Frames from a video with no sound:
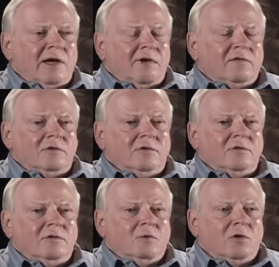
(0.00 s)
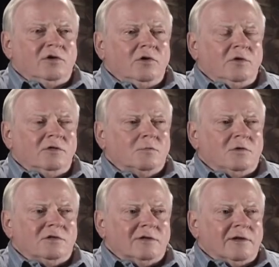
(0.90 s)
Avenue, where Huey's
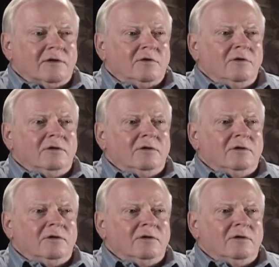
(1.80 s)
was later.